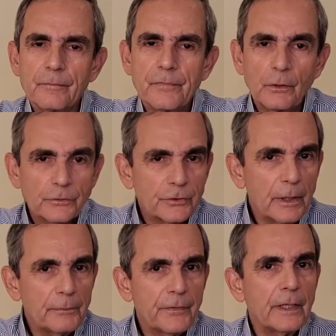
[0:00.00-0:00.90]
those
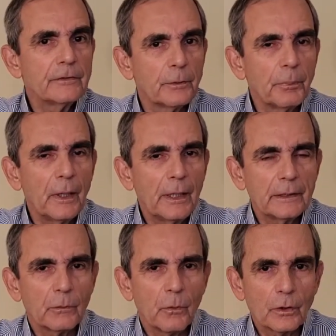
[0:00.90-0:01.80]
same things apply in
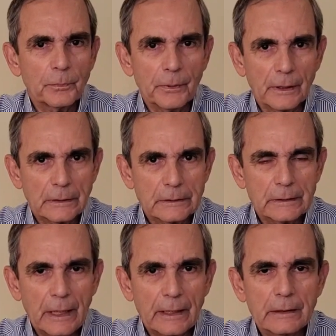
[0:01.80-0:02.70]
the workplace.
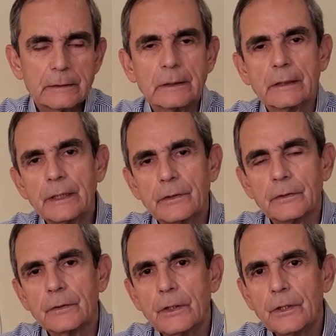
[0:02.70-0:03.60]
And as a
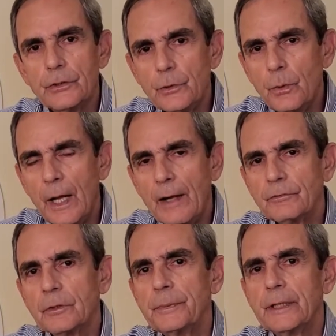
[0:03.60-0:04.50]
leader, you have
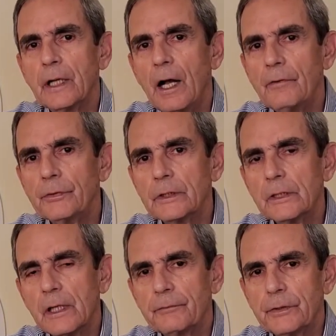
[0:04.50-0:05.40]
to be confident
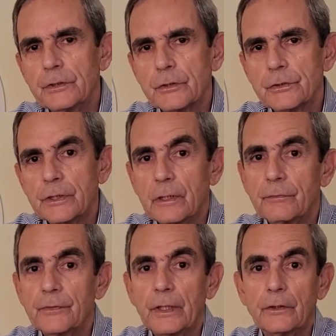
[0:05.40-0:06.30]
enough in
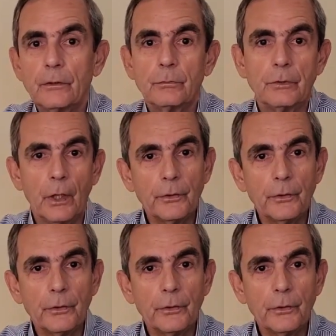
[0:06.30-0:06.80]
yourself that you know